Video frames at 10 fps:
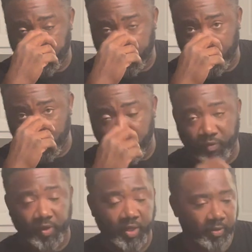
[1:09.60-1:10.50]
do
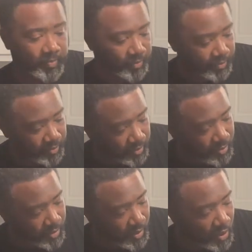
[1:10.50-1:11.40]
roofing,
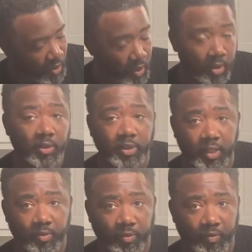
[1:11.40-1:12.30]
or
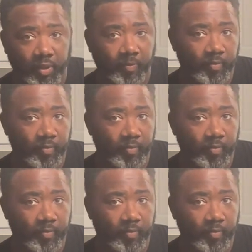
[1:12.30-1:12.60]
did roofing.